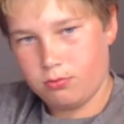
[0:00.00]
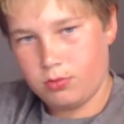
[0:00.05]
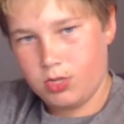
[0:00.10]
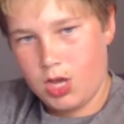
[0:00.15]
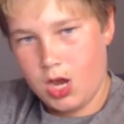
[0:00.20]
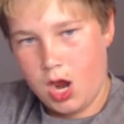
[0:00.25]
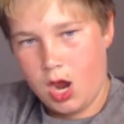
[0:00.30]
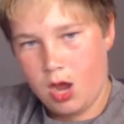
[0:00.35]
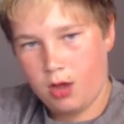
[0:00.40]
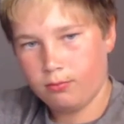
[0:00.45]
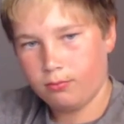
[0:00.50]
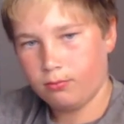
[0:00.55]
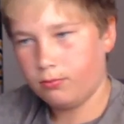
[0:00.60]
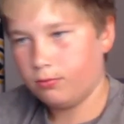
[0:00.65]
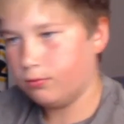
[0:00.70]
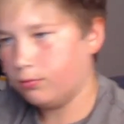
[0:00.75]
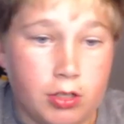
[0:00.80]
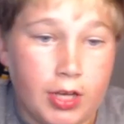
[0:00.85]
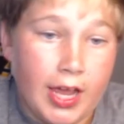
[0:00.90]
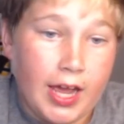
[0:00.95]
Yeah.
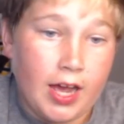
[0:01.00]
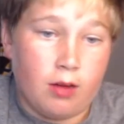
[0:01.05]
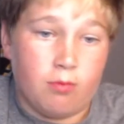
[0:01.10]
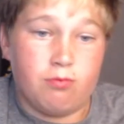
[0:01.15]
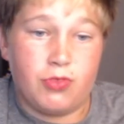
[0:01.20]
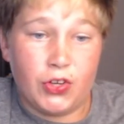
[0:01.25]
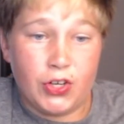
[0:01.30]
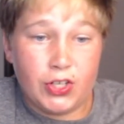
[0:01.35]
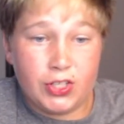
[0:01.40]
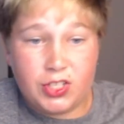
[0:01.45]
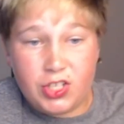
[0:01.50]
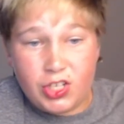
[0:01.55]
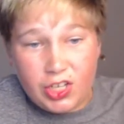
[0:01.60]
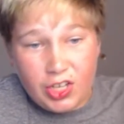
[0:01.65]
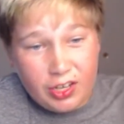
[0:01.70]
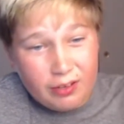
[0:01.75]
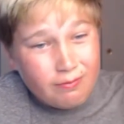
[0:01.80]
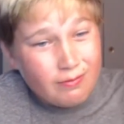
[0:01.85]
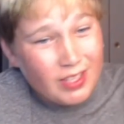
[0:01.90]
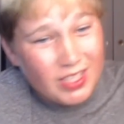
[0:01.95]
So yeah, I'm
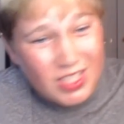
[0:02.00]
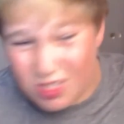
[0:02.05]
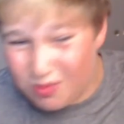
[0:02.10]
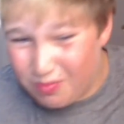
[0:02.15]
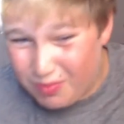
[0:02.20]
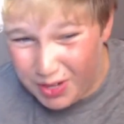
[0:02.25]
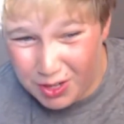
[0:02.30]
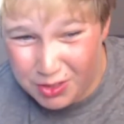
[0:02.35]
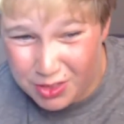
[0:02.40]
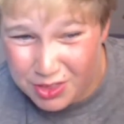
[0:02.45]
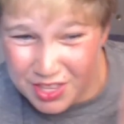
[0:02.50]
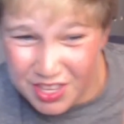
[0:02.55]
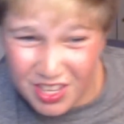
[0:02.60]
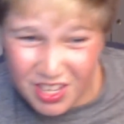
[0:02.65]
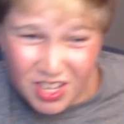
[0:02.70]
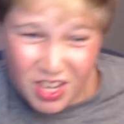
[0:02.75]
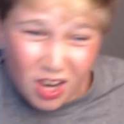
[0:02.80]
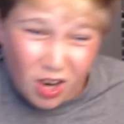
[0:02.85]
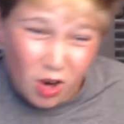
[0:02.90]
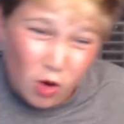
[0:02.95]
13. That's about
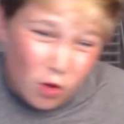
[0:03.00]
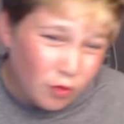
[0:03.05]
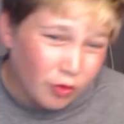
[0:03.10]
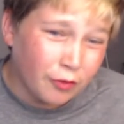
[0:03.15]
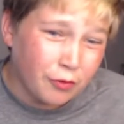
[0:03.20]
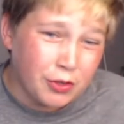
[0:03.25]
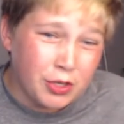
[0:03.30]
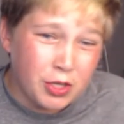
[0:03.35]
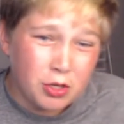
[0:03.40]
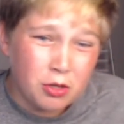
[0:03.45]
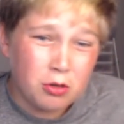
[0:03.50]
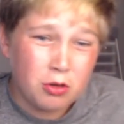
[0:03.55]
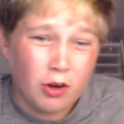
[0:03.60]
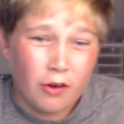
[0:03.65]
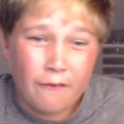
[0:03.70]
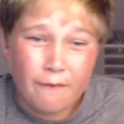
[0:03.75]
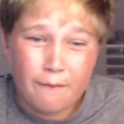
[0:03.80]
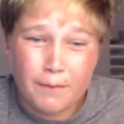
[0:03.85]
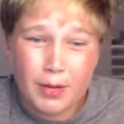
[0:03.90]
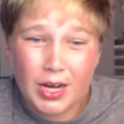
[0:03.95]
the overview
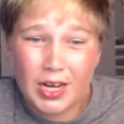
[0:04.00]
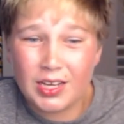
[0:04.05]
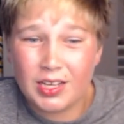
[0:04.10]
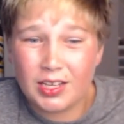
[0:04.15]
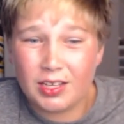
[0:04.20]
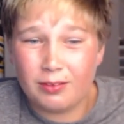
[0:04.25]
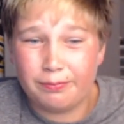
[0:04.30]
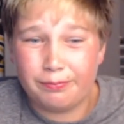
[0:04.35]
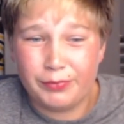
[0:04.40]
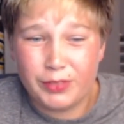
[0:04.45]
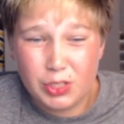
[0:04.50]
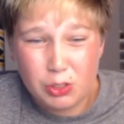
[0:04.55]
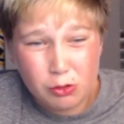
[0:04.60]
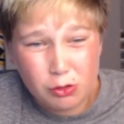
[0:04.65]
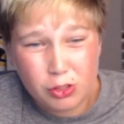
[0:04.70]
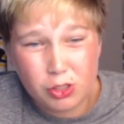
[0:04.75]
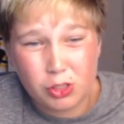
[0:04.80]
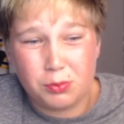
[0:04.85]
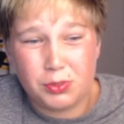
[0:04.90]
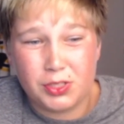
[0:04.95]
of my
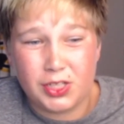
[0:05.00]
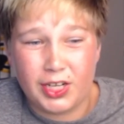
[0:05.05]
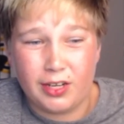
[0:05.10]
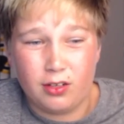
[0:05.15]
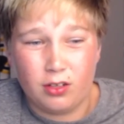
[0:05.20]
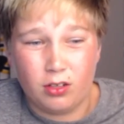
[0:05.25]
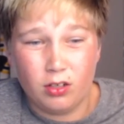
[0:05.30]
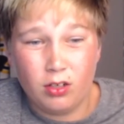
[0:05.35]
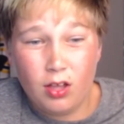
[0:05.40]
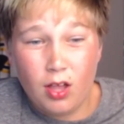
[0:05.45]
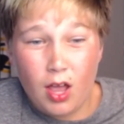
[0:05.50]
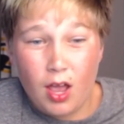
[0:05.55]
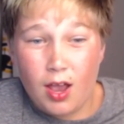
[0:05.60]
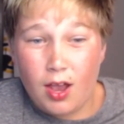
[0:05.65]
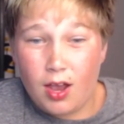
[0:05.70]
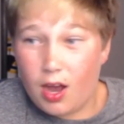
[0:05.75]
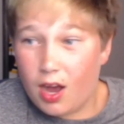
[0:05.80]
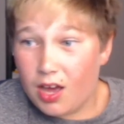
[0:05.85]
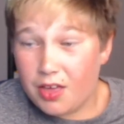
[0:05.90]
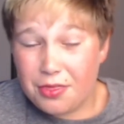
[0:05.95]
YouTube channel.
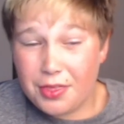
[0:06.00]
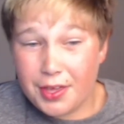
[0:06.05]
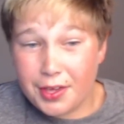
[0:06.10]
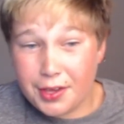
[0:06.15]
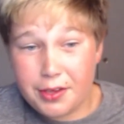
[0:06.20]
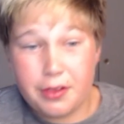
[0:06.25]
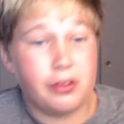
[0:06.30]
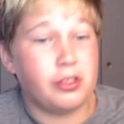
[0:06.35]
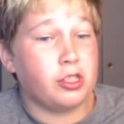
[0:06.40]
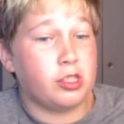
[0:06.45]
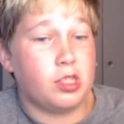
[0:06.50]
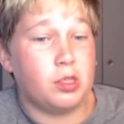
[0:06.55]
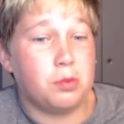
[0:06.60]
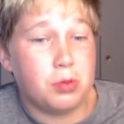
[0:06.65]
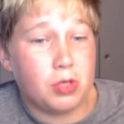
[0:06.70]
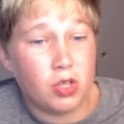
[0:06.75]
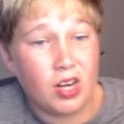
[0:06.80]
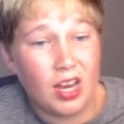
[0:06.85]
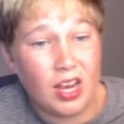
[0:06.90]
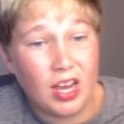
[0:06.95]
I think you should
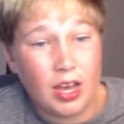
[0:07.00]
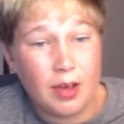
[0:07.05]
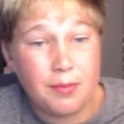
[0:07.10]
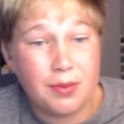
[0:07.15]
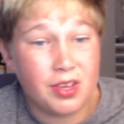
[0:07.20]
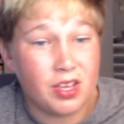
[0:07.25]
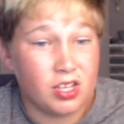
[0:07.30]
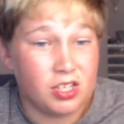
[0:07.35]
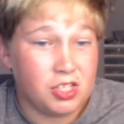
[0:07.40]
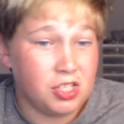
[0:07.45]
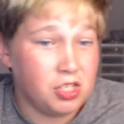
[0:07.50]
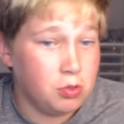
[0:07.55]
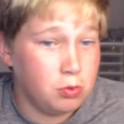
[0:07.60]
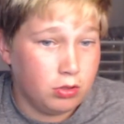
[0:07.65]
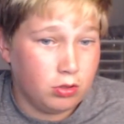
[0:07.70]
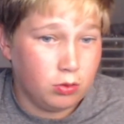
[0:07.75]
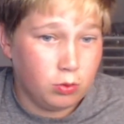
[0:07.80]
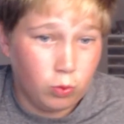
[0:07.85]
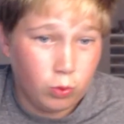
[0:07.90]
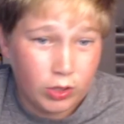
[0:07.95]
subscribe because you
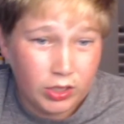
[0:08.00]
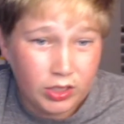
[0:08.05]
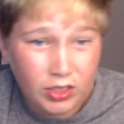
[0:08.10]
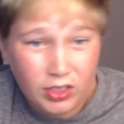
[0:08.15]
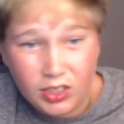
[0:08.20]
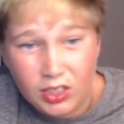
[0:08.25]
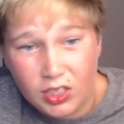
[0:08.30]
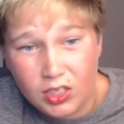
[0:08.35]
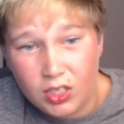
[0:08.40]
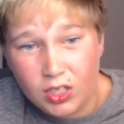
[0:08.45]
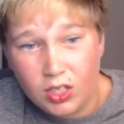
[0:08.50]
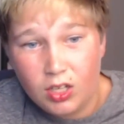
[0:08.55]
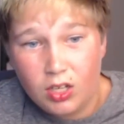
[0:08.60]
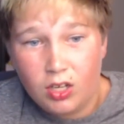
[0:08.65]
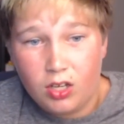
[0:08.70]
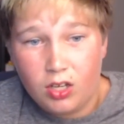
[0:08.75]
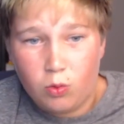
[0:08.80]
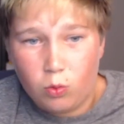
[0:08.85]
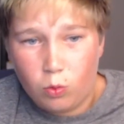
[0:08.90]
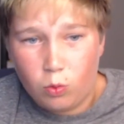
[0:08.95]
will really,
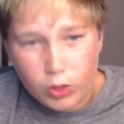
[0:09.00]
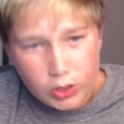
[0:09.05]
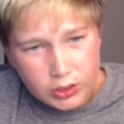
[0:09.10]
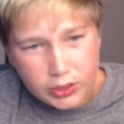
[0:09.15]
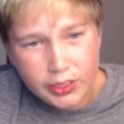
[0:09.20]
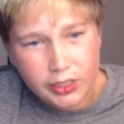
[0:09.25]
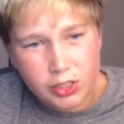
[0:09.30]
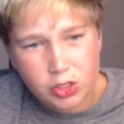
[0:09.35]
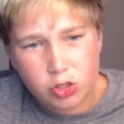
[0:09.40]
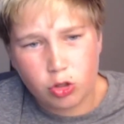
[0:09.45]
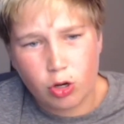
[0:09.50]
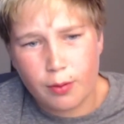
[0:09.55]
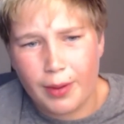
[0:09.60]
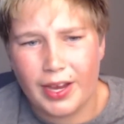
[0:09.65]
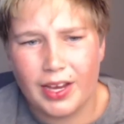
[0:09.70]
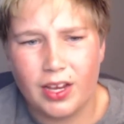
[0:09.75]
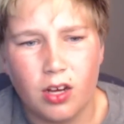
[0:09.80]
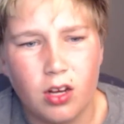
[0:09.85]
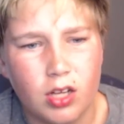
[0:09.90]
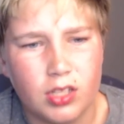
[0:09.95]
really enjoy
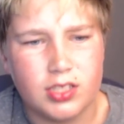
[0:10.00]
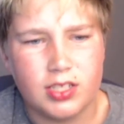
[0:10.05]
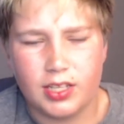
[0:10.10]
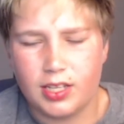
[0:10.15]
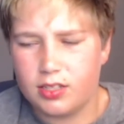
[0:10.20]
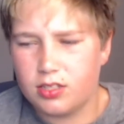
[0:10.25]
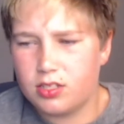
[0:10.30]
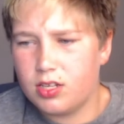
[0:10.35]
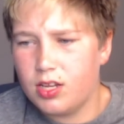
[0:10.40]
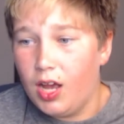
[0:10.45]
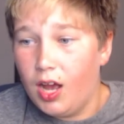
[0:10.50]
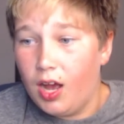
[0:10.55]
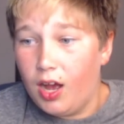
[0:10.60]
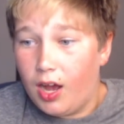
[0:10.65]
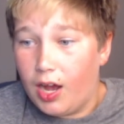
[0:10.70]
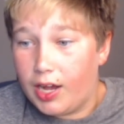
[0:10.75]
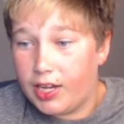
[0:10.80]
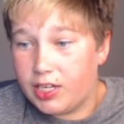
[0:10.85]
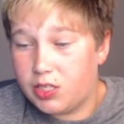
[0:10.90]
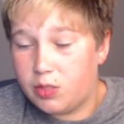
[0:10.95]
my content.
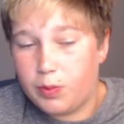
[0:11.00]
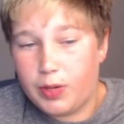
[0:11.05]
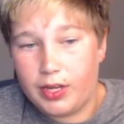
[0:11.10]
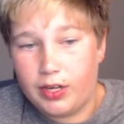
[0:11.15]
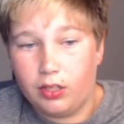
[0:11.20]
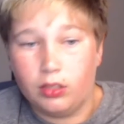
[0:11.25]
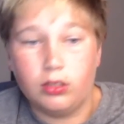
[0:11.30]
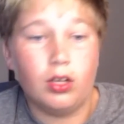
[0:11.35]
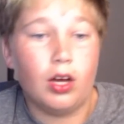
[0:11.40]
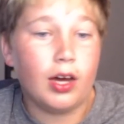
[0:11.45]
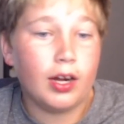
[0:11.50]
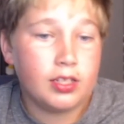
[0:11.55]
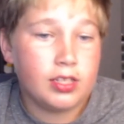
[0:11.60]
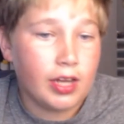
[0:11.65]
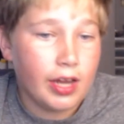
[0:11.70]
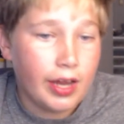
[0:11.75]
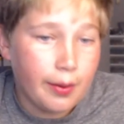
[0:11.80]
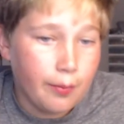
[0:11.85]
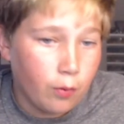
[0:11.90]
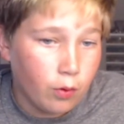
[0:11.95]
I spend a lot of
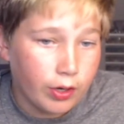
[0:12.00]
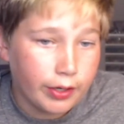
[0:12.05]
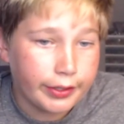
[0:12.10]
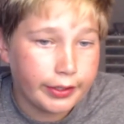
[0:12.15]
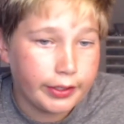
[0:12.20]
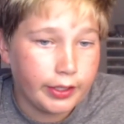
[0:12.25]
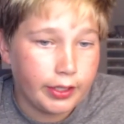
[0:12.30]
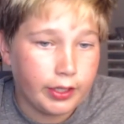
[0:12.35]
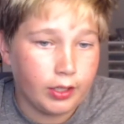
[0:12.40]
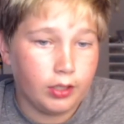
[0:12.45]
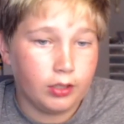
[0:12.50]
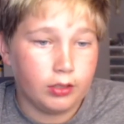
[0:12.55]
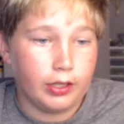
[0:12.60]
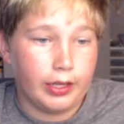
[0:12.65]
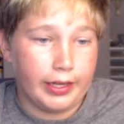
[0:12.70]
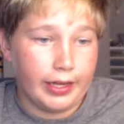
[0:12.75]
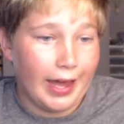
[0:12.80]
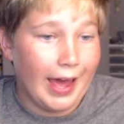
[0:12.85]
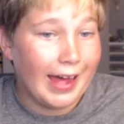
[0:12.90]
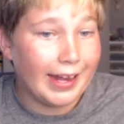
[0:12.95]
time working,
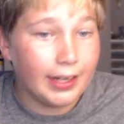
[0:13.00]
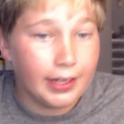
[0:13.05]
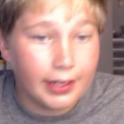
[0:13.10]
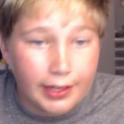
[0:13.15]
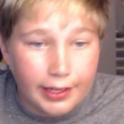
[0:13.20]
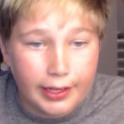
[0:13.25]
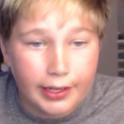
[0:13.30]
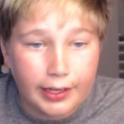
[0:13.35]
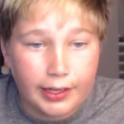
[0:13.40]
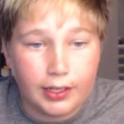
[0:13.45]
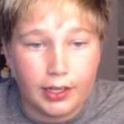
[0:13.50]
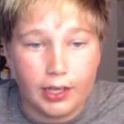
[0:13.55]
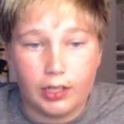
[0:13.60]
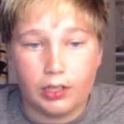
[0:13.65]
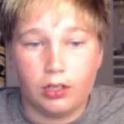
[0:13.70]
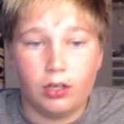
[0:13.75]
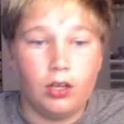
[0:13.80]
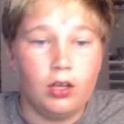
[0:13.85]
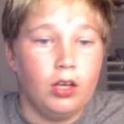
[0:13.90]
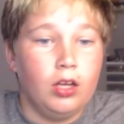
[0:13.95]
like editing
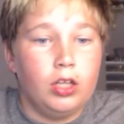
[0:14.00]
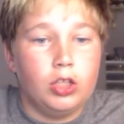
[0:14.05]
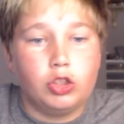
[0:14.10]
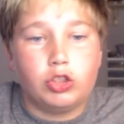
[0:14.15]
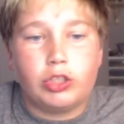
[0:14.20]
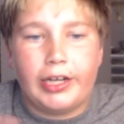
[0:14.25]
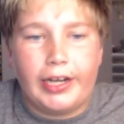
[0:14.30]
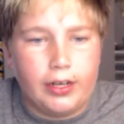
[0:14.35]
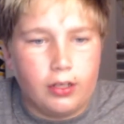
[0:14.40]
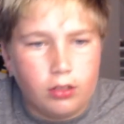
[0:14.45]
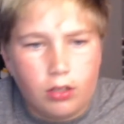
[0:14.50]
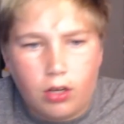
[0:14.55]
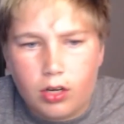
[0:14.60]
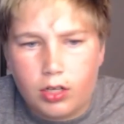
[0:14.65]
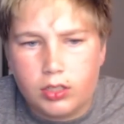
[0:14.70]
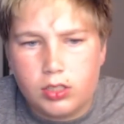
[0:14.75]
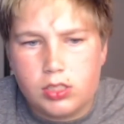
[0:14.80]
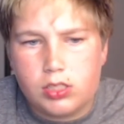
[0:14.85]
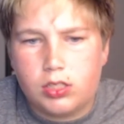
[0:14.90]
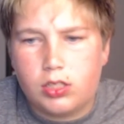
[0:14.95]
and channel
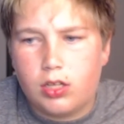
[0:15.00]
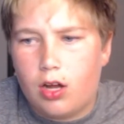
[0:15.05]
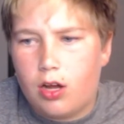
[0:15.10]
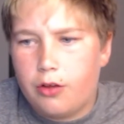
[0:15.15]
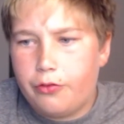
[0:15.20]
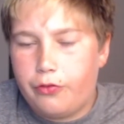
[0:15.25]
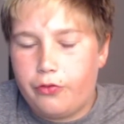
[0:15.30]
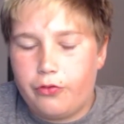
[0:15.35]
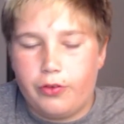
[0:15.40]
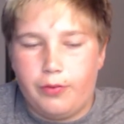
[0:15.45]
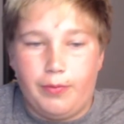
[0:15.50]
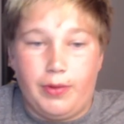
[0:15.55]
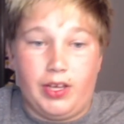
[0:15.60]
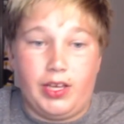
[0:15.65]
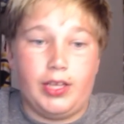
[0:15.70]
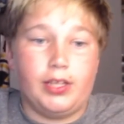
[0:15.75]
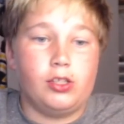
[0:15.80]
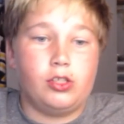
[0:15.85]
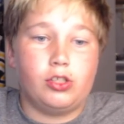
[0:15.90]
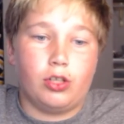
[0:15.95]
art and stuff, and my
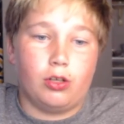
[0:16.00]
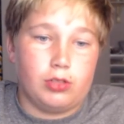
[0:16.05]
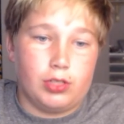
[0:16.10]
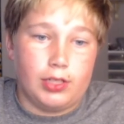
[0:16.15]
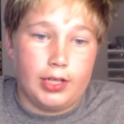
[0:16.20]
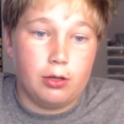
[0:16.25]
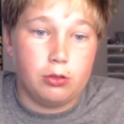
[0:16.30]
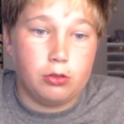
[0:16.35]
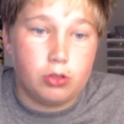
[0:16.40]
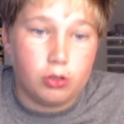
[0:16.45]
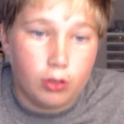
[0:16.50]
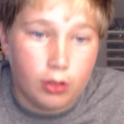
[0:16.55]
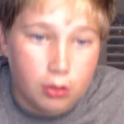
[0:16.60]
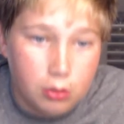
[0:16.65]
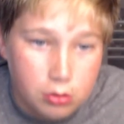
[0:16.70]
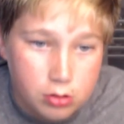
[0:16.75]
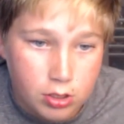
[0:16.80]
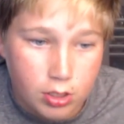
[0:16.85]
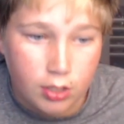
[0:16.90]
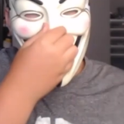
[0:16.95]
intros and
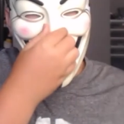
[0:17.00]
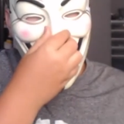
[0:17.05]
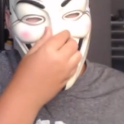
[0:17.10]
outros.